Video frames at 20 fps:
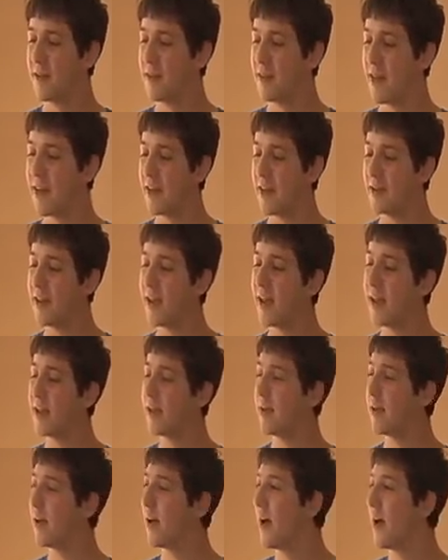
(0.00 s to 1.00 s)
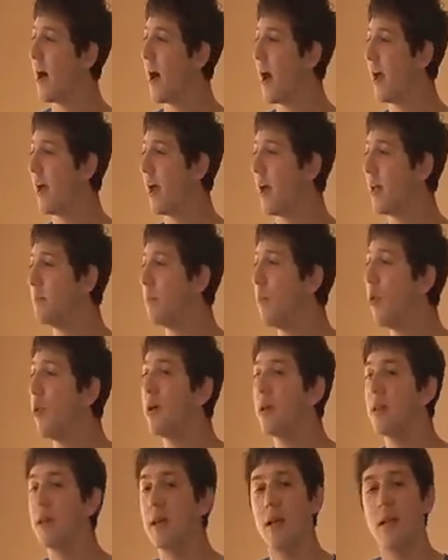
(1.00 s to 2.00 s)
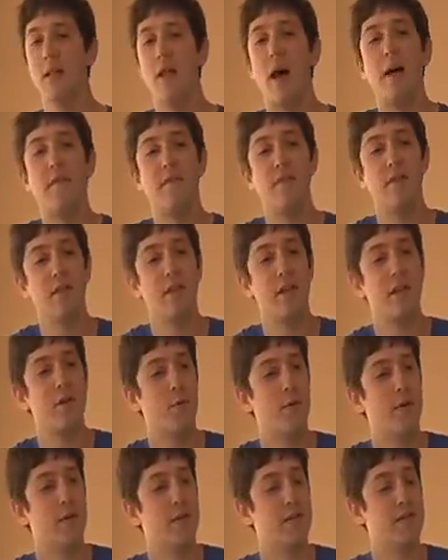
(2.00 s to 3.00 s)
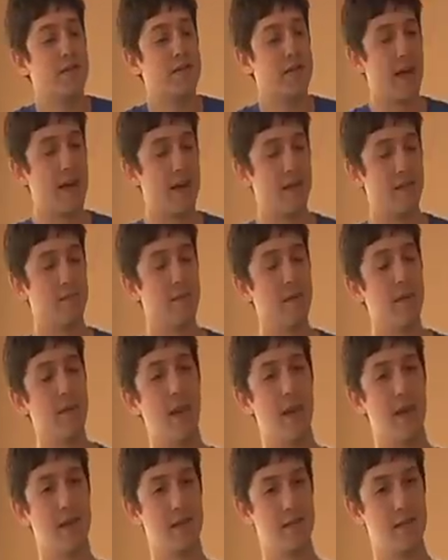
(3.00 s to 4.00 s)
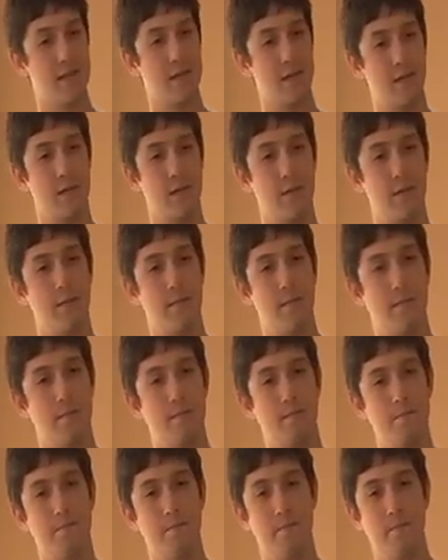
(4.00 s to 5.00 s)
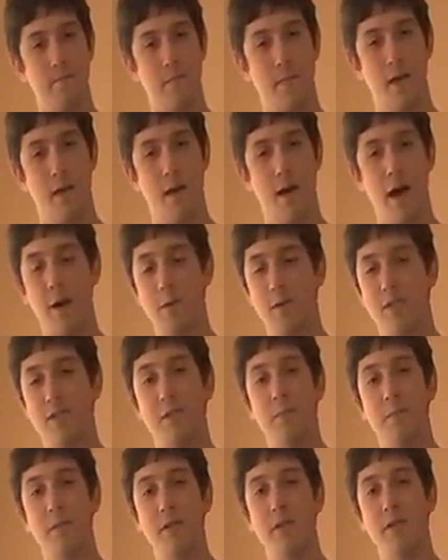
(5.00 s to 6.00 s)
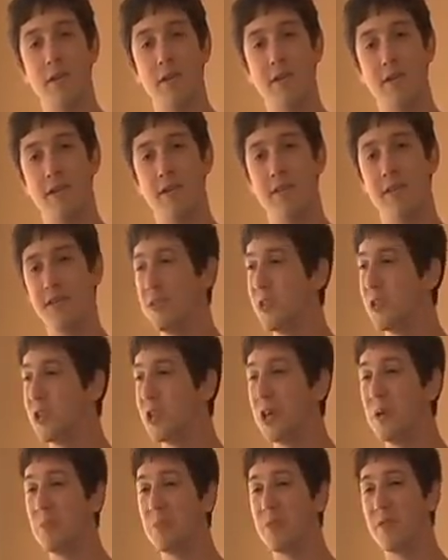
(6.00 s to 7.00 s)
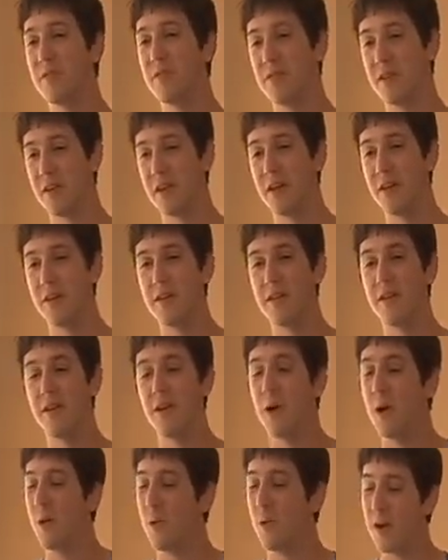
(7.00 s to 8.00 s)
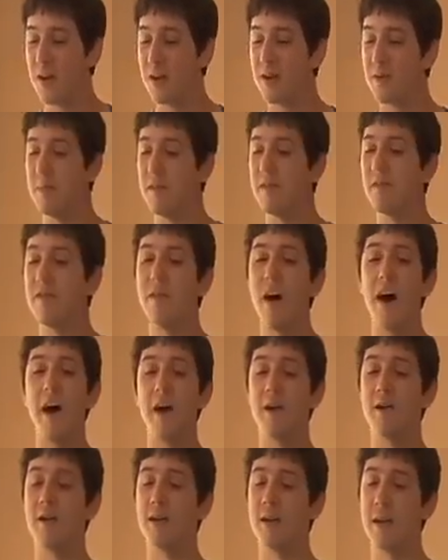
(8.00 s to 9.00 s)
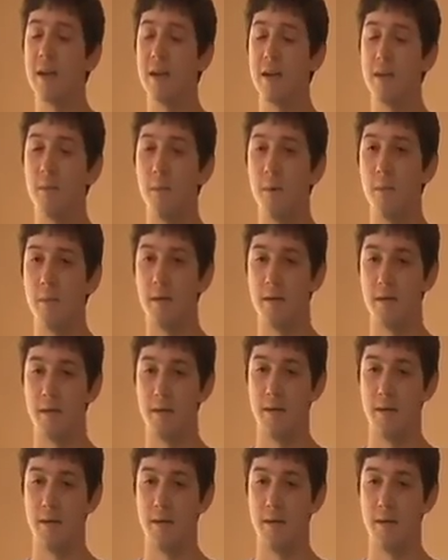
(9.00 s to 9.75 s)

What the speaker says: That day, I had boiling lava liquid inside of me, yes. I was a bullet in the chamber of a gun, ready to be fired at any moment.